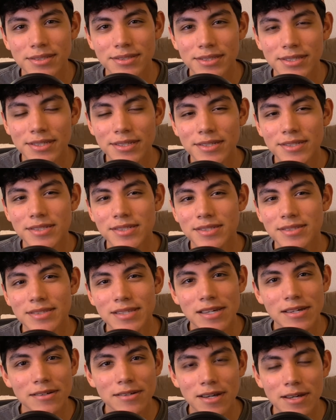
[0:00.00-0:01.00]
You could just
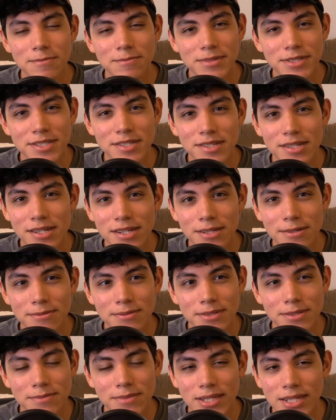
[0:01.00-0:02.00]
tell how much she loves
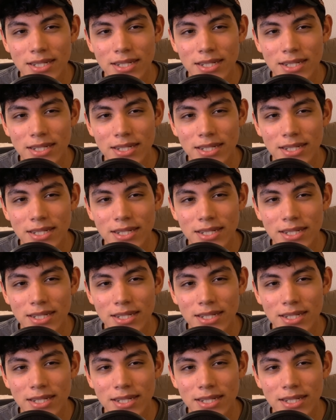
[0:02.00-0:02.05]
him